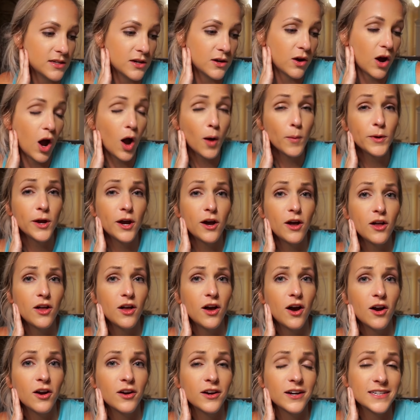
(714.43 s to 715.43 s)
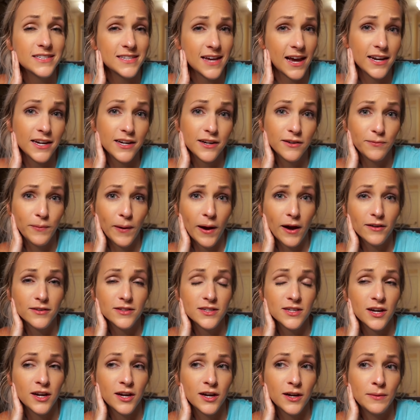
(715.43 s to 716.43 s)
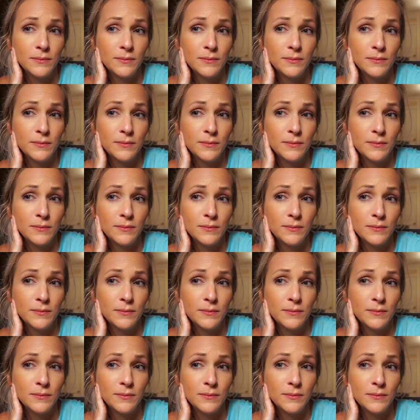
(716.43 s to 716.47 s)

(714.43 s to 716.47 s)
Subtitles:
So I hope y'all are excited about